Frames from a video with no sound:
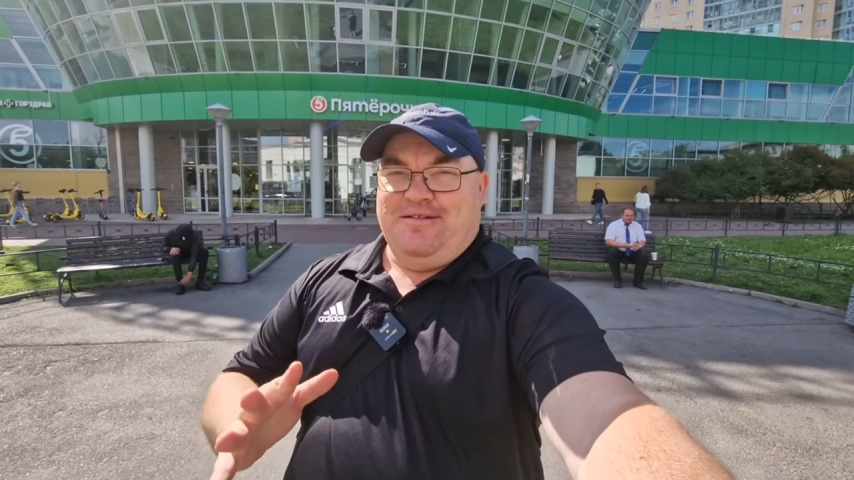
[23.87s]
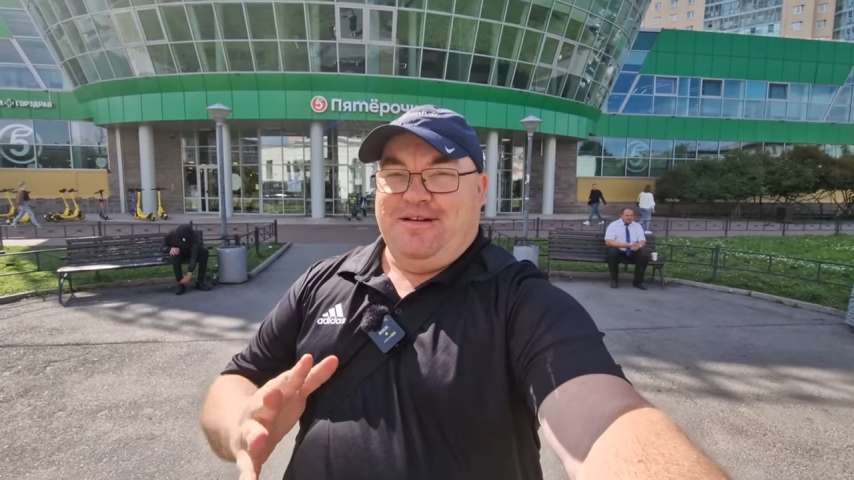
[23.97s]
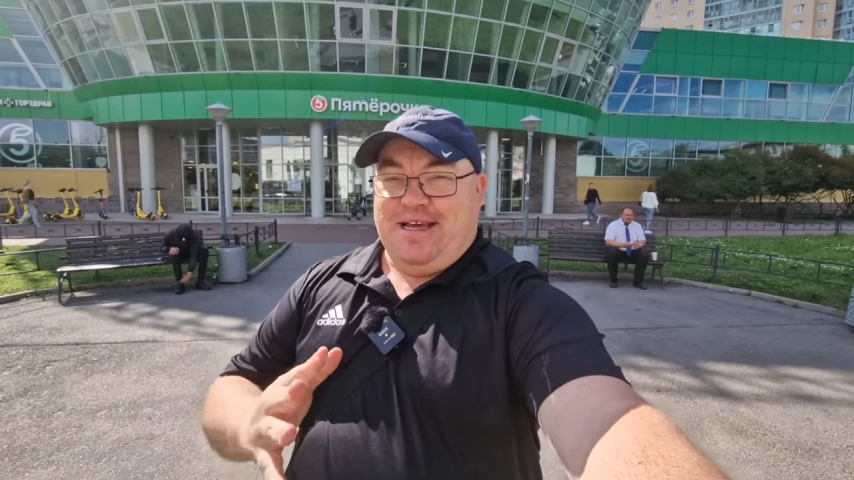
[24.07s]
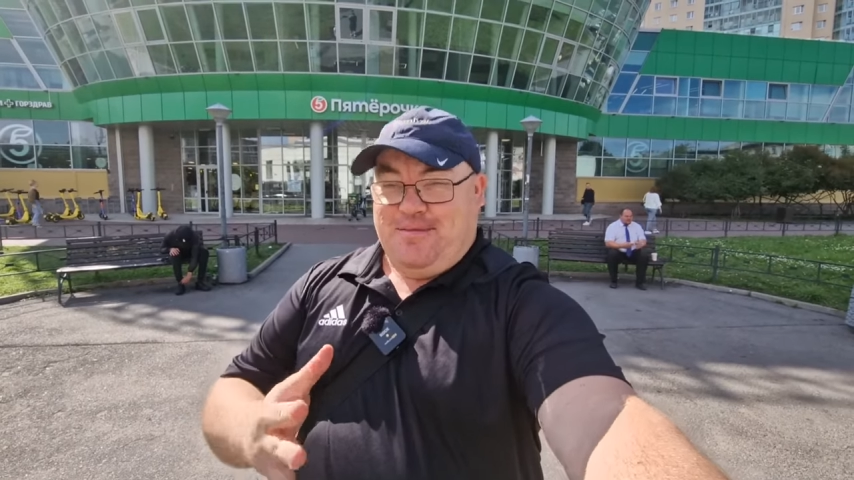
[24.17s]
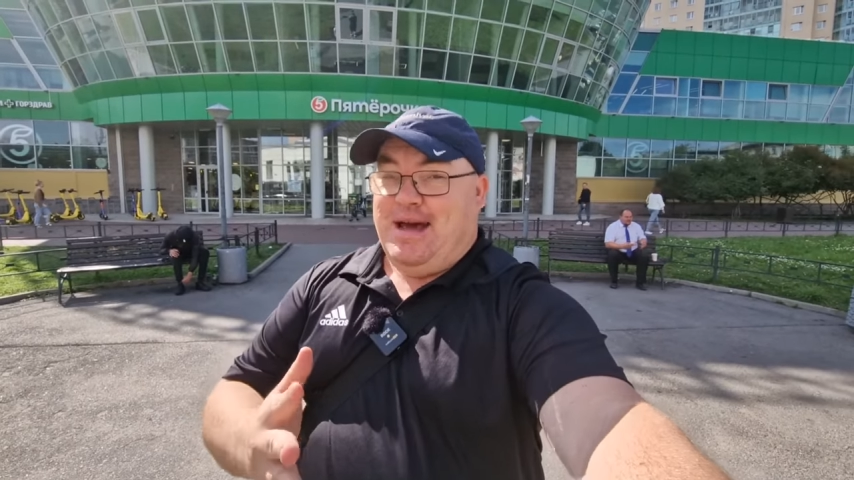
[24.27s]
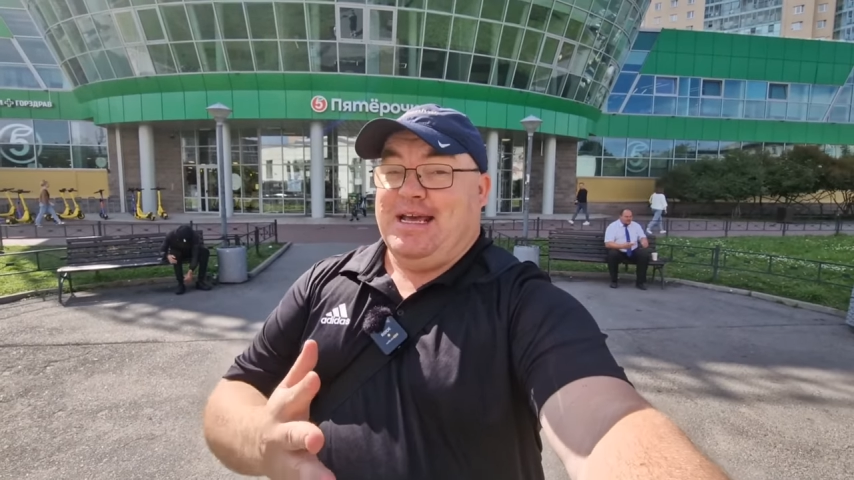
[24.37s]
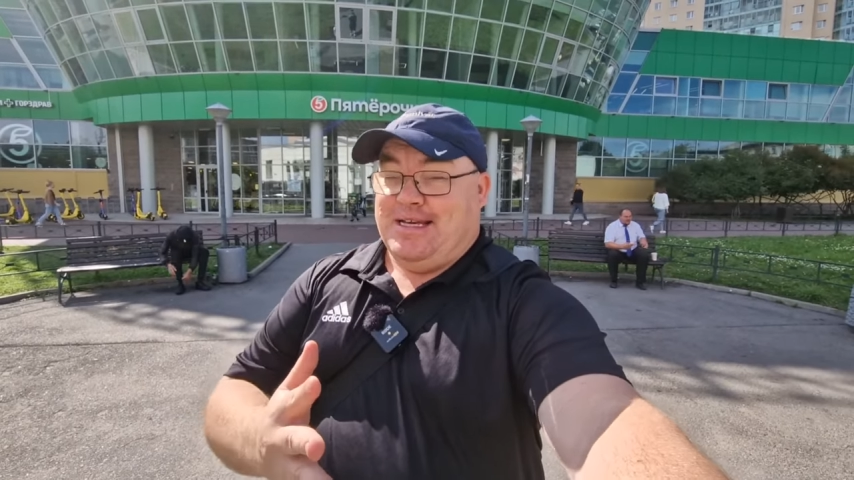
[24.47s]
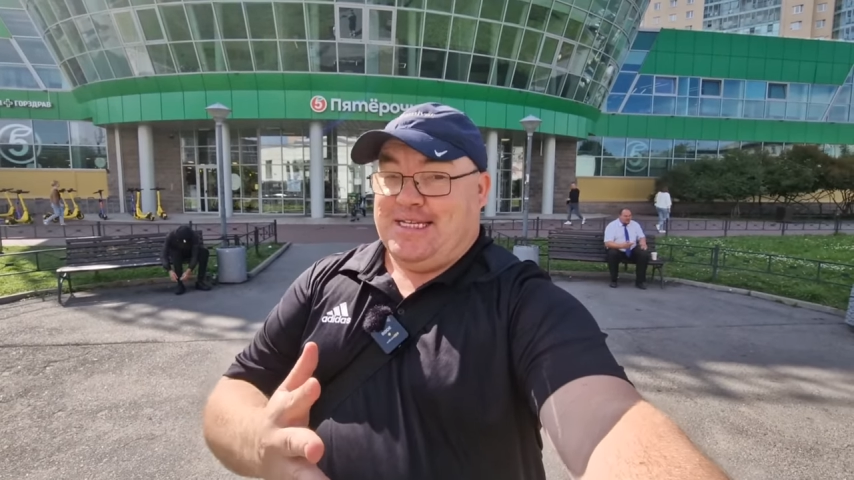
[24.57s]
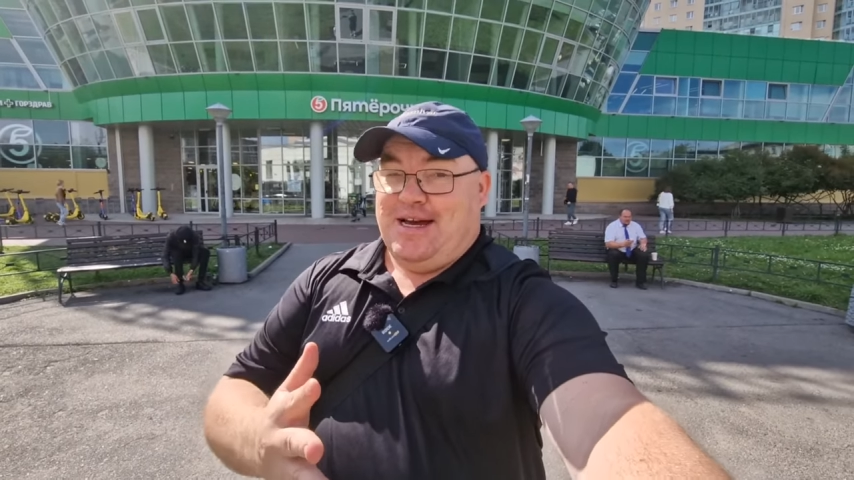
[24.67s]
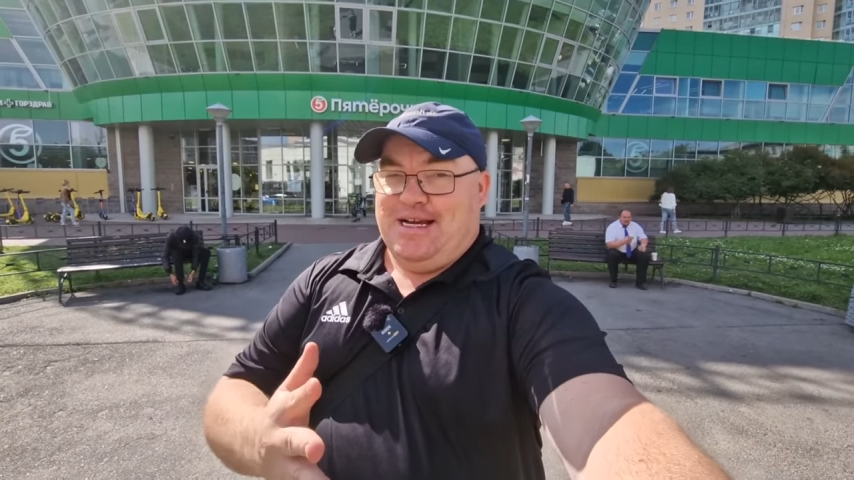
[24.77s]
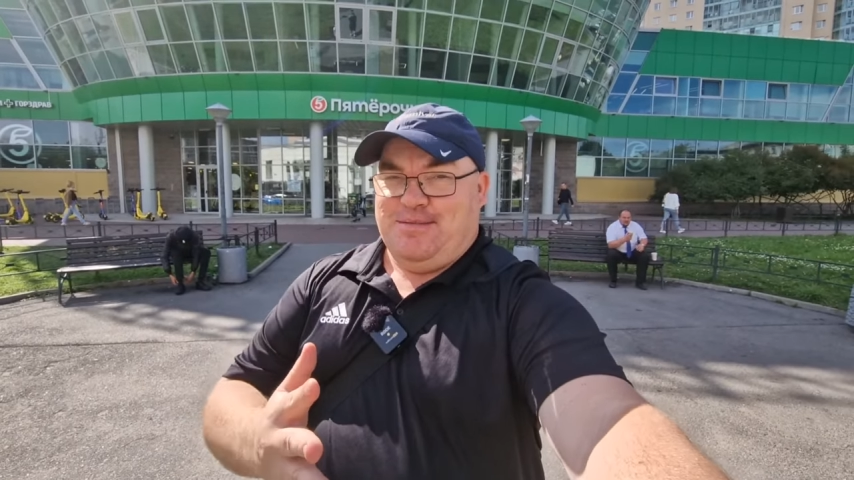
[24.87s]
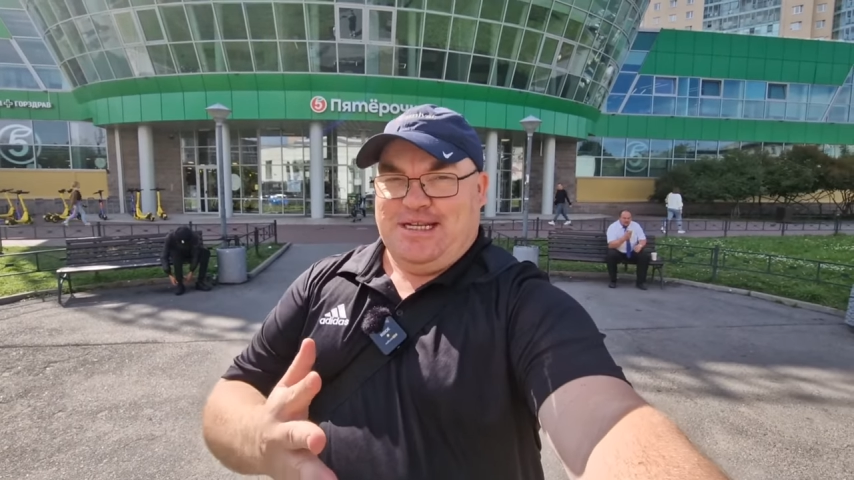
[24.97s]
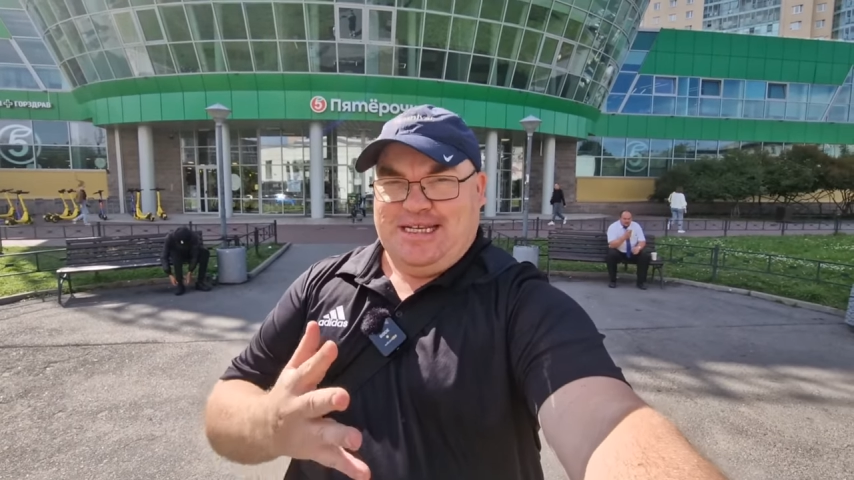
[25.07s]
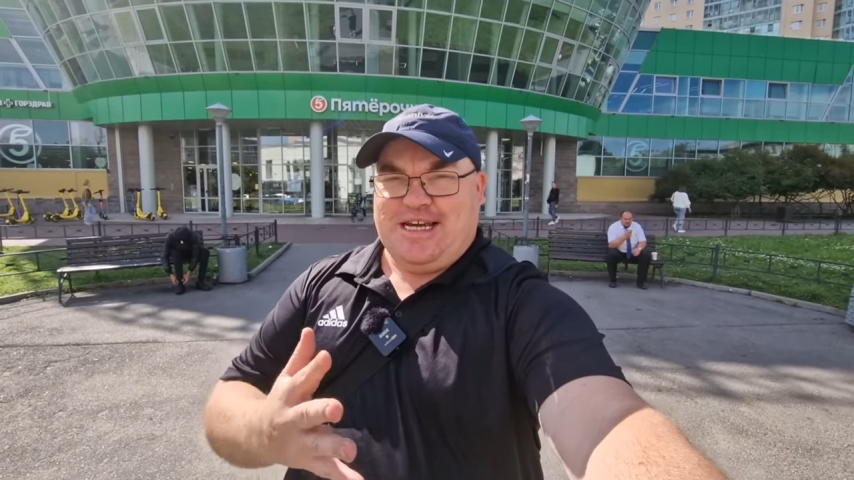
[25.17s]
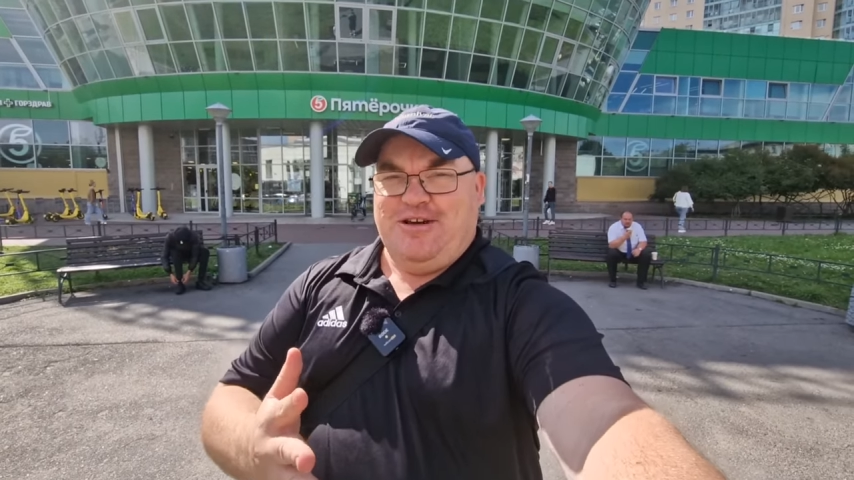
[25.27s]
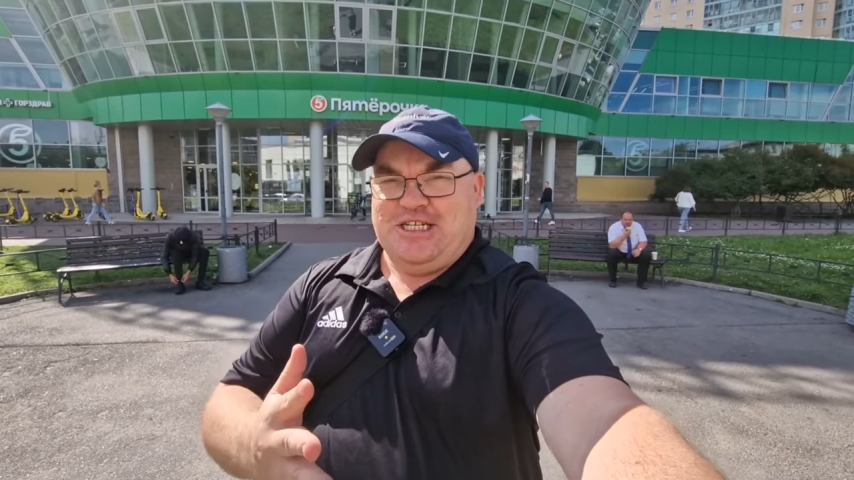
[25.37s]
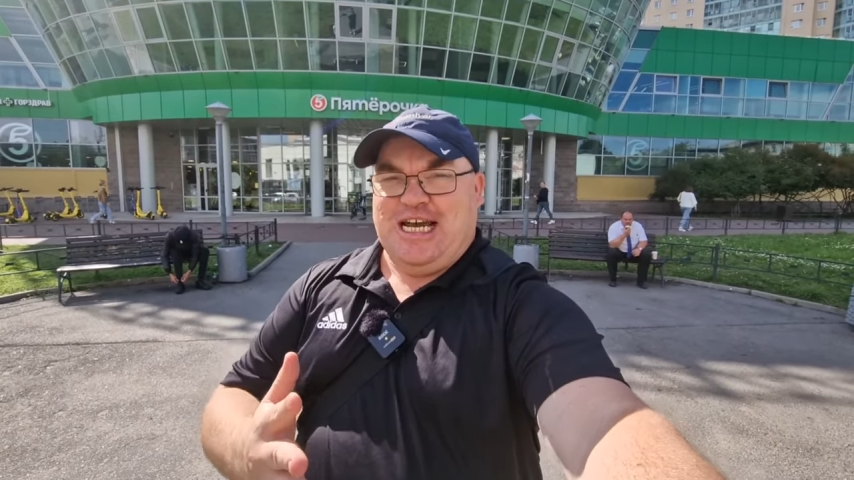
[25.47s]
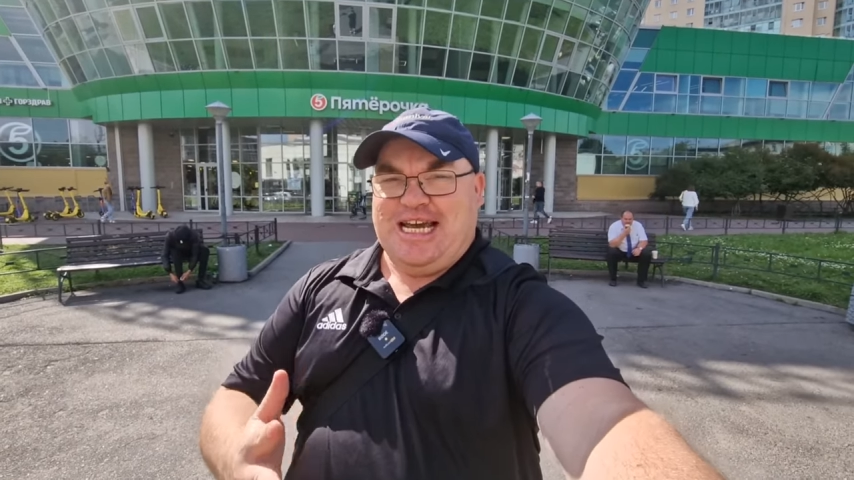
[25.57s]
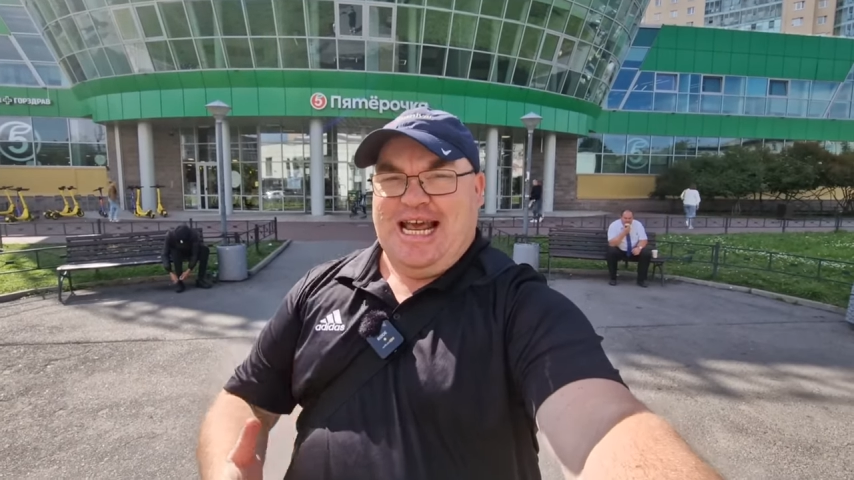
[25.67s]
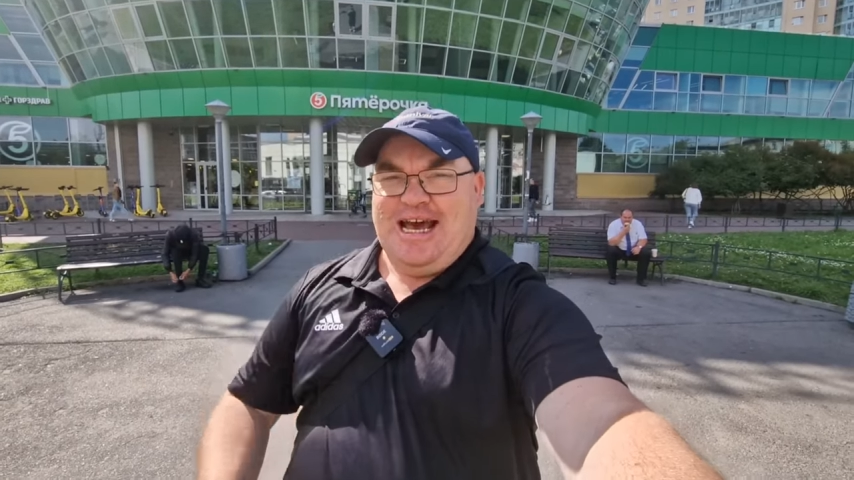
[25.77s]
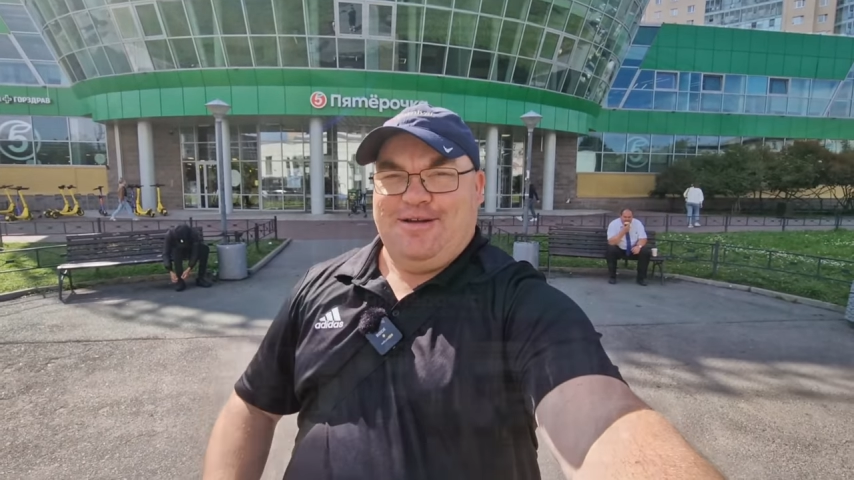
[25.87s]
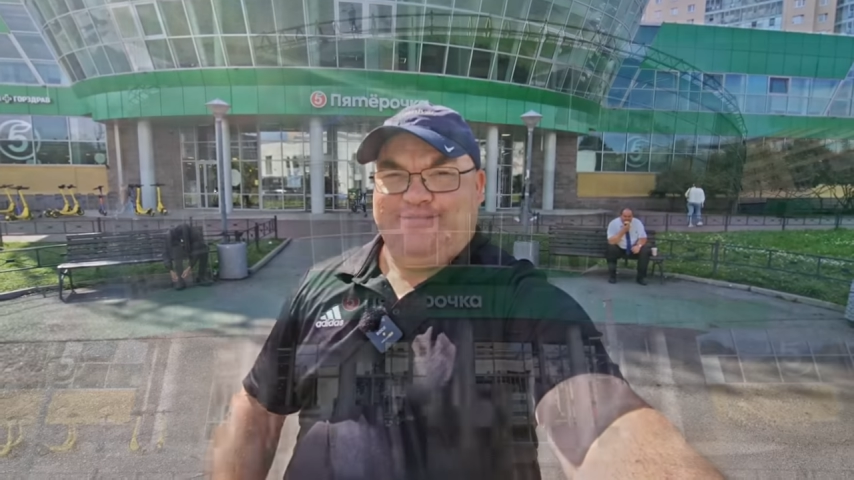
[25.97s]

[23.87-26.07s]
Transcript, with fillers: where they make this item, so let's go and check it out.